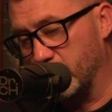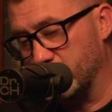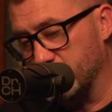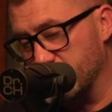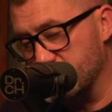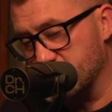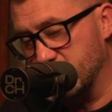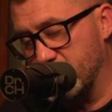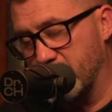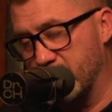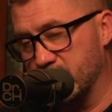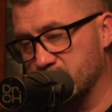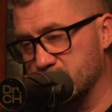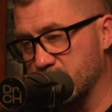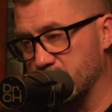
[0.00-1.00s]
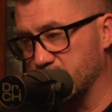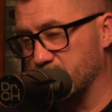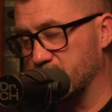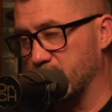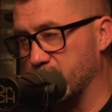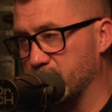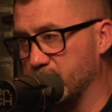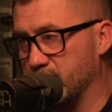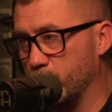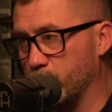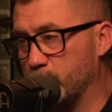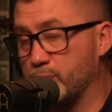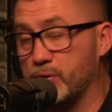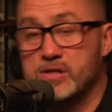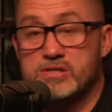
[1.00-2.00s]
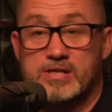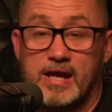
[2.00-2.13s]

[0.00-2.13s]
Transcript: these things that, that that we preach.